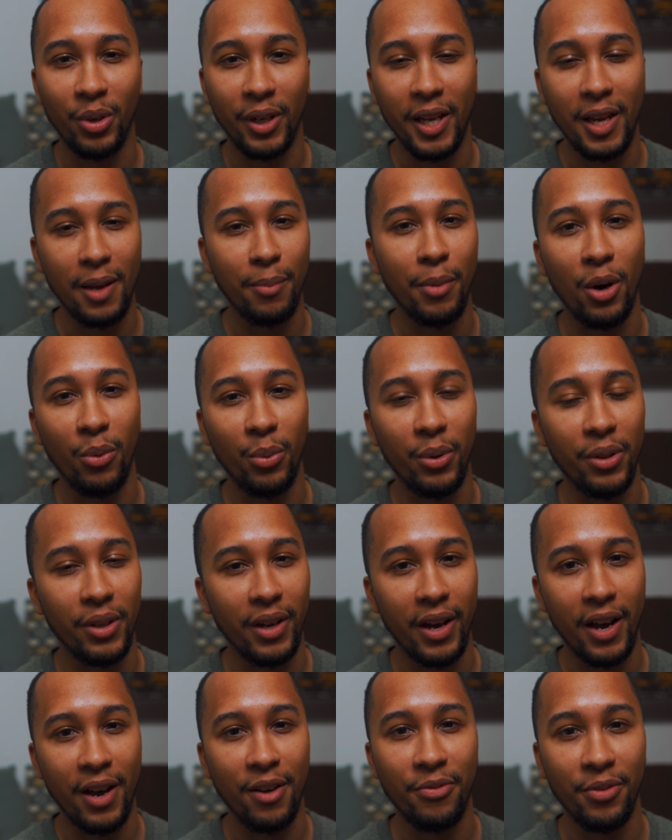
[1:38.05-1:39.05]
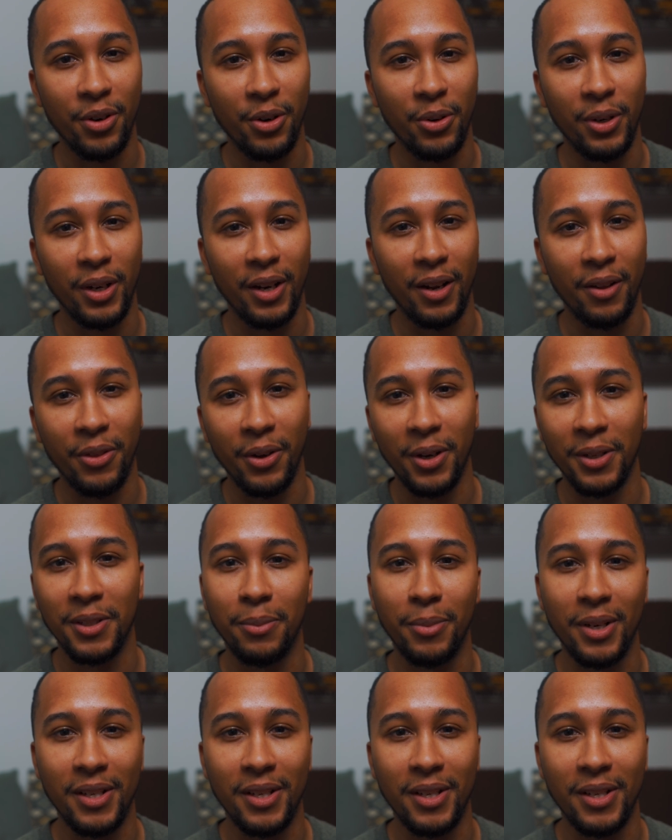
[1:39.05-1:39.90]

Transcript: came out with an iPhone and I thought to